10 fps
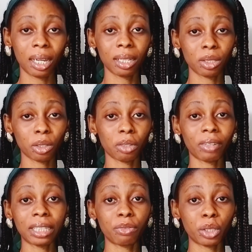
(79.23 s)
source of
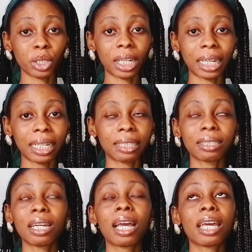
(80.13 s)
artificial light.
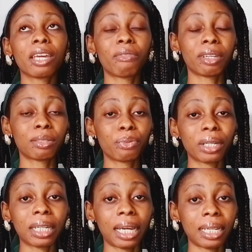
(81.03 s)
If it's ring
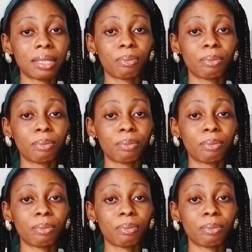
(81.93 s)
light,